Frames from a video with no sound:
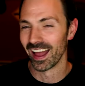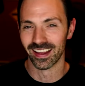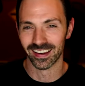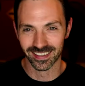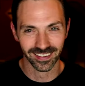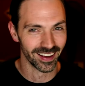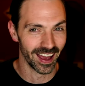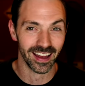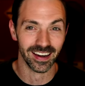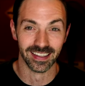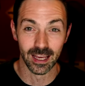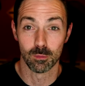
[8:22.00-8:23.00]
and
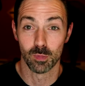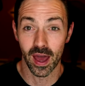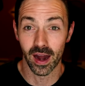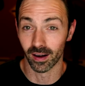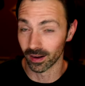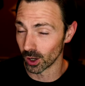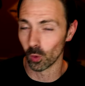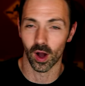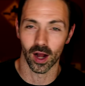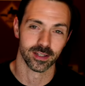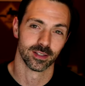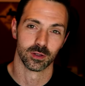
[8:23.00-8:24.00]
and get better. Go
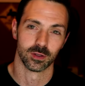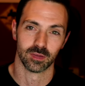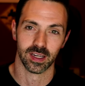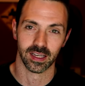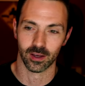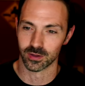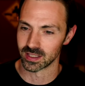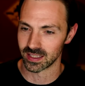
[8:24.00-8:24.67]
watch those videos.